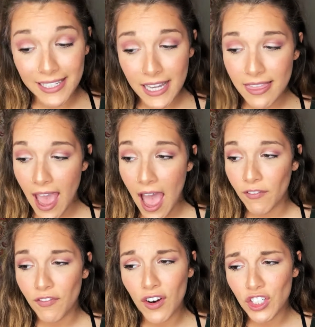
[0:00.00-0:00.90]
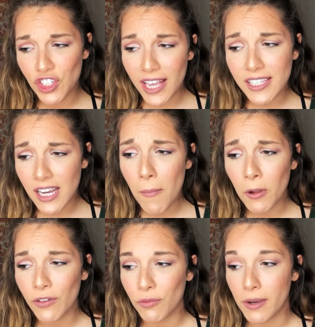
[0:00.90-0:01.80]
I did that for just a
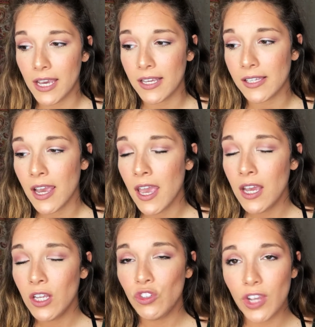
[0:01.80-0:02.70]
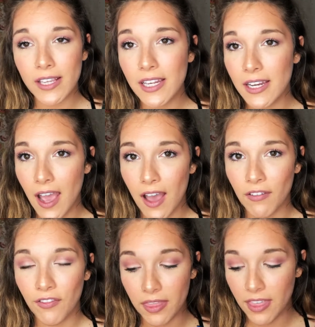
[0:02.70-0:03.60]
couple of weeks, just
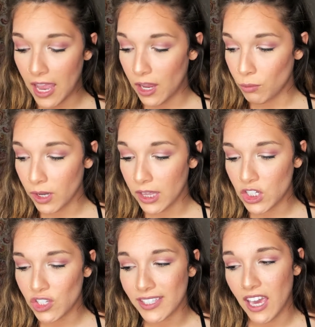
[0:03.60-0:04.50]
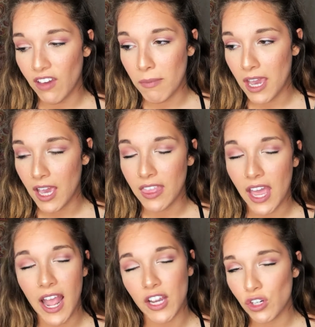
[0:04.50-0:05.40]
enough that it really just gave me
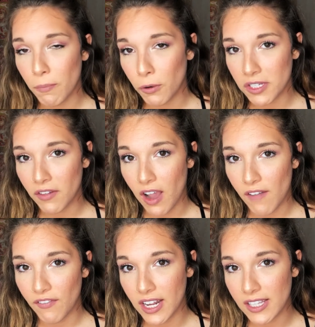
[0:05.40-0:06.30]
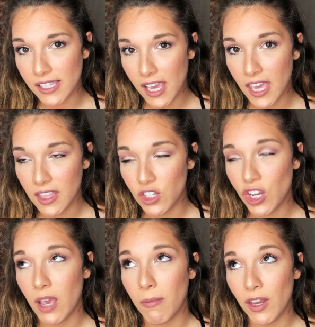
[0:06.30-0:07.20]
that extra boost of confidence in the
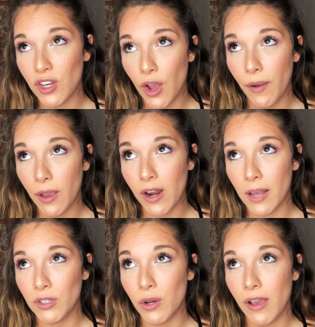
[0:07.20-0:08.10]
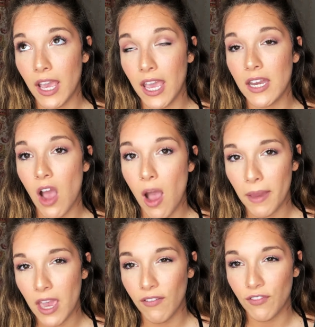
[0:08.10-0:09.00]
gym, knowing what I'm doing and not
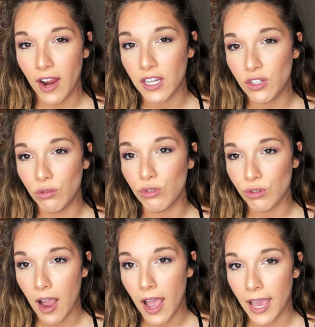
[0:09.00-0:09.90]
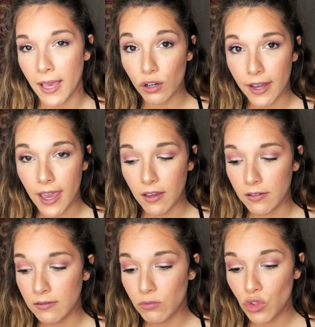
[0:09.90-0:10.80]
being afraid to try
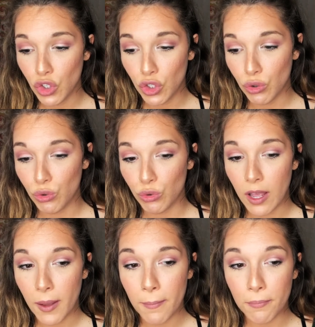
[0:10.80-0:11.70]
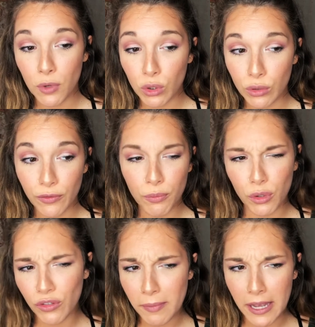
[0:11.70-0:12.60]
learning new
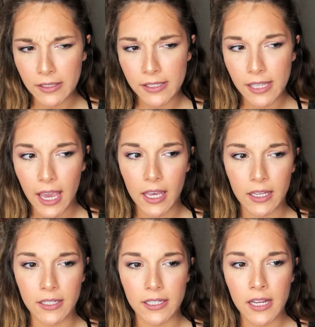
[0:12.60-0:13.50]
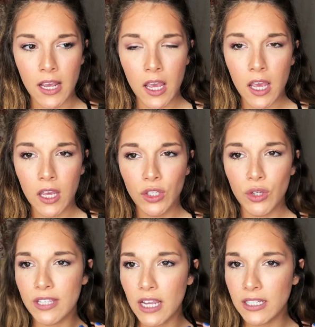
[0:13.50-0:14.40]
movements and
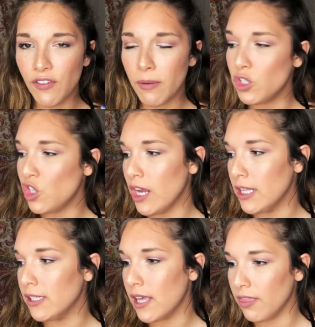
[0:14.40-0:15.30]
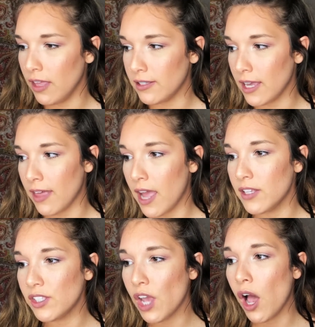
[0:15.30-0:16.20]
using different machines and things like
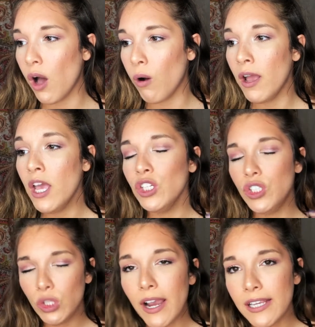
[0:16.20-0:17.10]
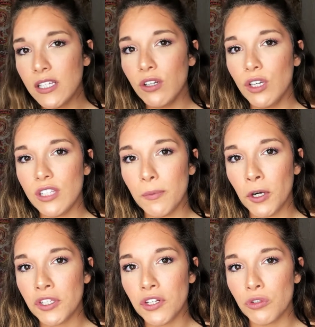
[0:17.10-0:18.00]
that. So do I still use a
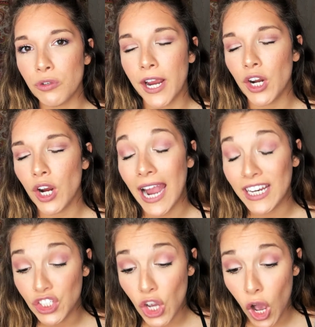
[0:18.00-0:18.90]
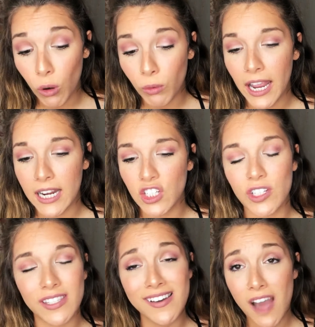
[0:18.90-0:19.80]
personal trainer? I don't. It is
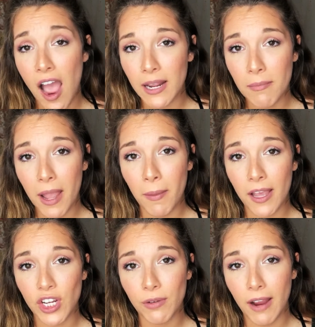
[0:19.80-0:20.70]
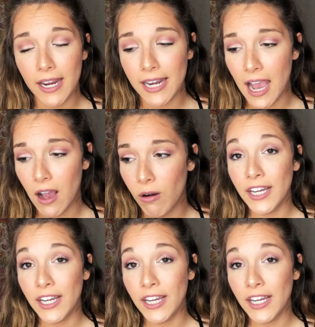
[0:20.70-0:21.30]
just not in my budget right now.